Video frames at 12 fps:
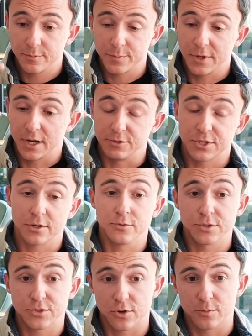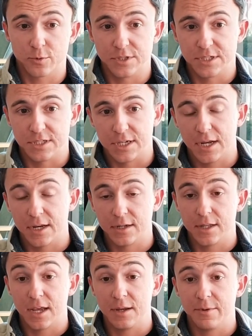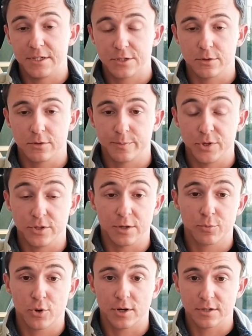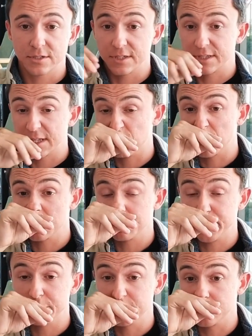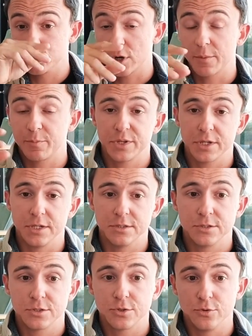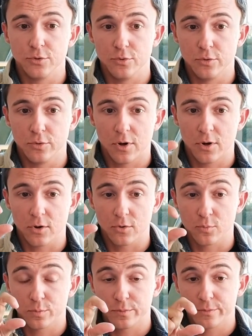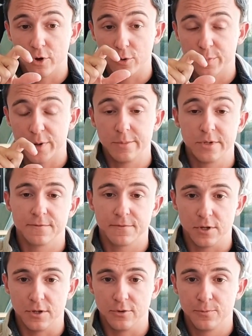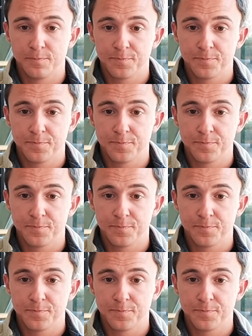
a startup recently, and they basically were building a product that they wanted to be able to drop into our payment flow